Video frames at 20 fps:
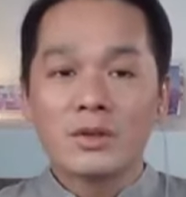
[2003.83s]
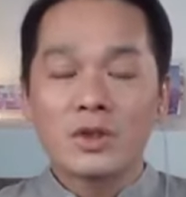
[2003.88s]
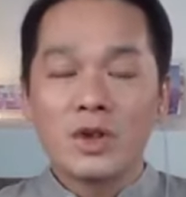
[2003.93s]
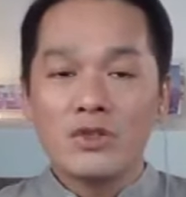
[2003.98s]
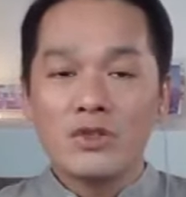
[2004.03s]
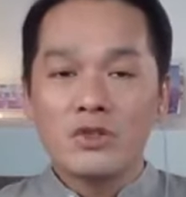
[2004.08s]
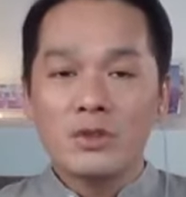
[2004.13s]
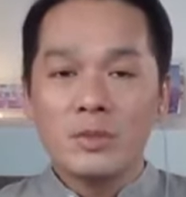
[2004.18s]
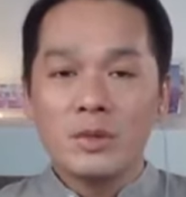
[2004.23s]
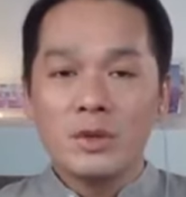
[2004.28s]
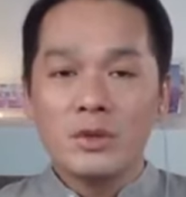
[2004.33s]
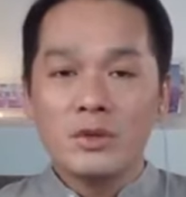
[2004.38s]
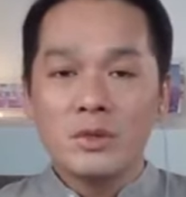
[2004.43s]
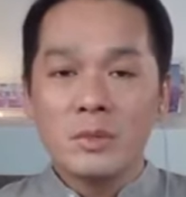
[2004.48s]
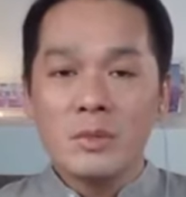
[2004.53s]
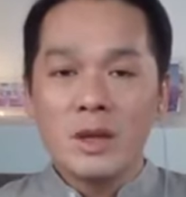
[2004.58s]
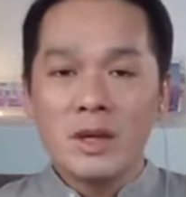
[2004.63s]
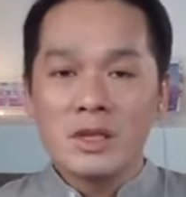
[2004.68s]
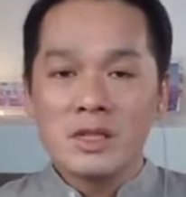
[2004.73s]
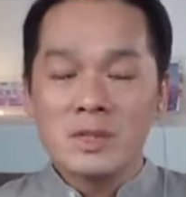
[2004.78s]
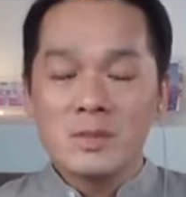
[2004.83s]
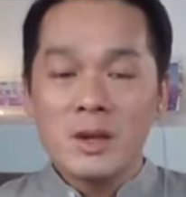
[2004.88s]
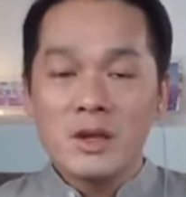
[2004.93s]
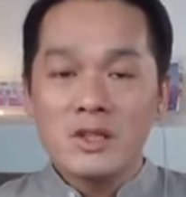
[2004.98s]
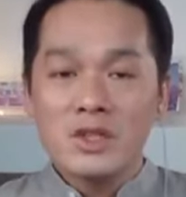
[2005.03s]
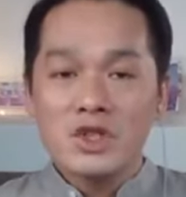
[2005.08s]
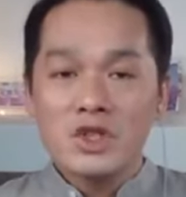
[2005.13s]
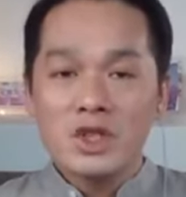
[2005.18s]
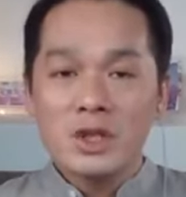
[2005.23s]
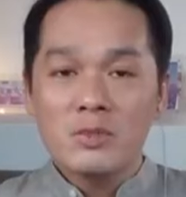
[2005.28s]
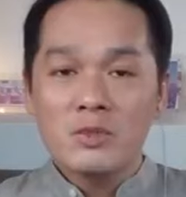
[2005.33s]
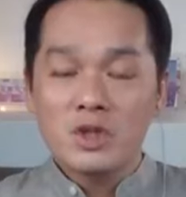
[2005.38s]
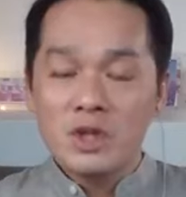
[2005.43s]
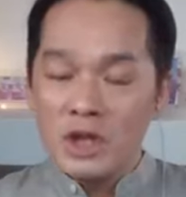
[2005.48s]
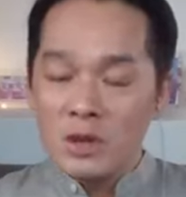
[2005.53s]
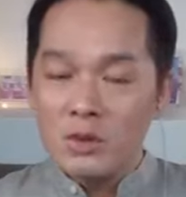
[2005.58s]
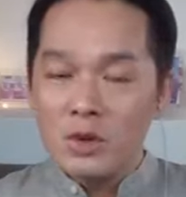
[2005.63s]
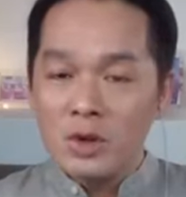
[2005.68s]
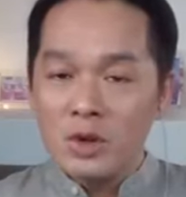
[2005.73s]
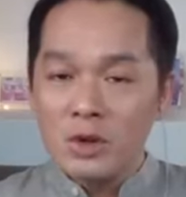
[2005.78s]
contribute, make a sponsorship
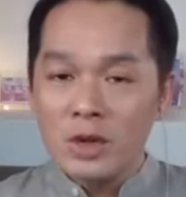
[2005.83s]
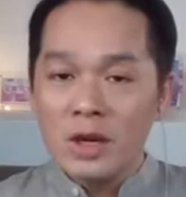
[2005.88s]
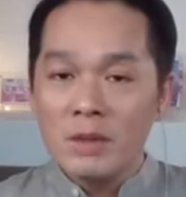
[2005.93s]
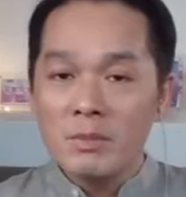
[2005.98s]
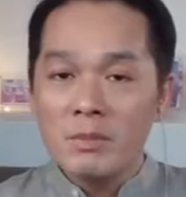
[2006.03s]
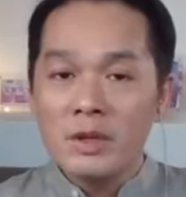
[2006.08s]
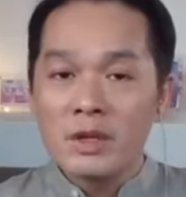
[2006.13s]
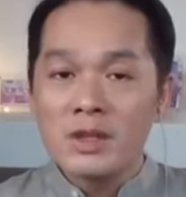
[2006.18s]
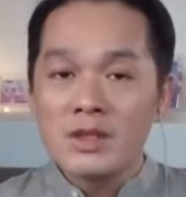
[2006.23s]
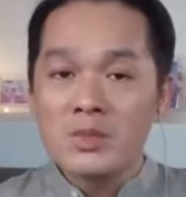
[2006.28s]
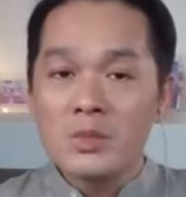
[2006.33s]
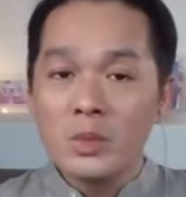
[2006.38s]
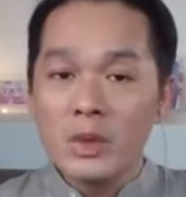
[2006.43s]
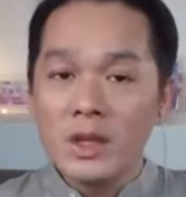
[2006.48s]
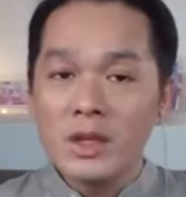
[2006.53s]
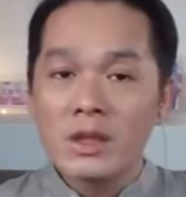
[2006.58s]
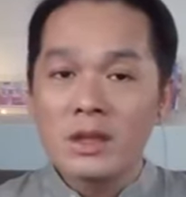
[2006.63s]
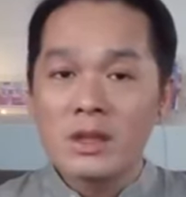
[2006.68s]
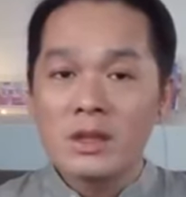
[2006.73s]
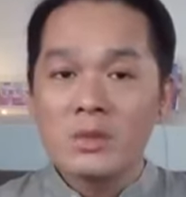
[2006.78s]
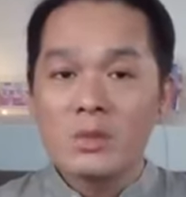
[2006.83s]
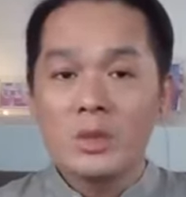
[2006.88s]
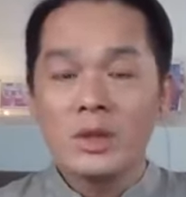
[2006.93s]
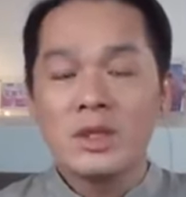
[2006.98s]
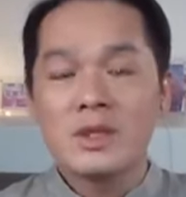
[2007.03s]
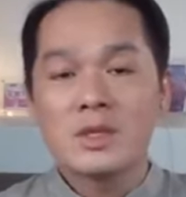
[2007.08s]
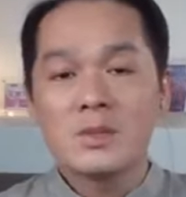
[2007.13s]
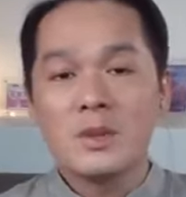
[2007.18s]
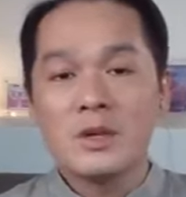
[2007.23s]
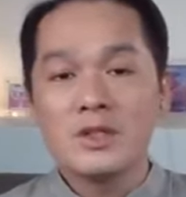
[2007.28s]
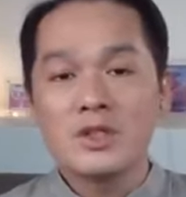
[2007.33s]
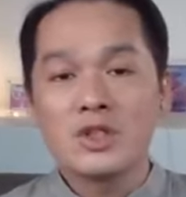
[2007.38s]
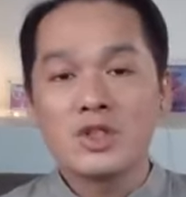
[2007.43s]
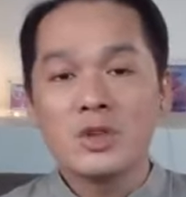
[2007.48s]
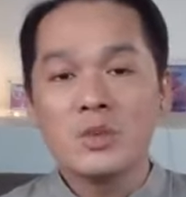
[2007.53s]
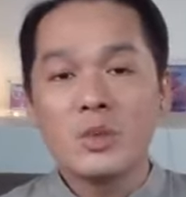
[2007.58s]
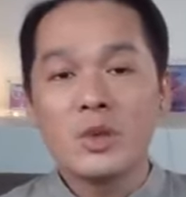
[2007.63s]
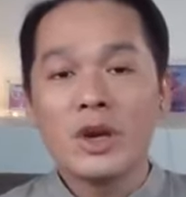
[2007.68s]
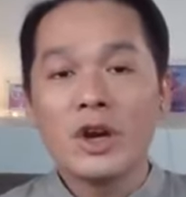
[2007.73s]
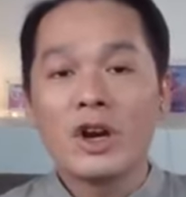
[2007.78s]
to our program, because with the
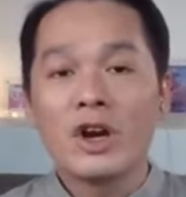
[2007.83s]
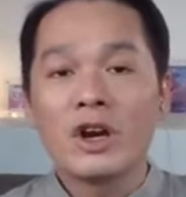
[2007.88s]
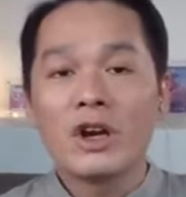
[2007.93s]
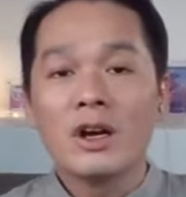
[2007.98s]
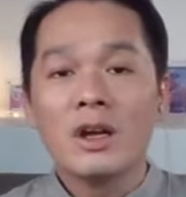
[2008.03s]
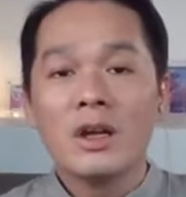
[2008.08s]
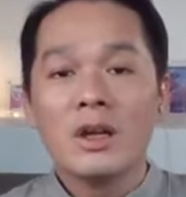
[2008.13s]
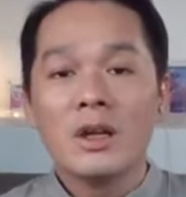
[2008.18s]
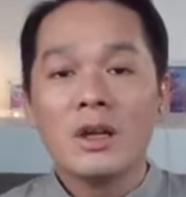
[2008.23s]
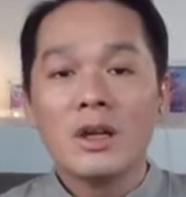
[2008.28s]
sponsorship we are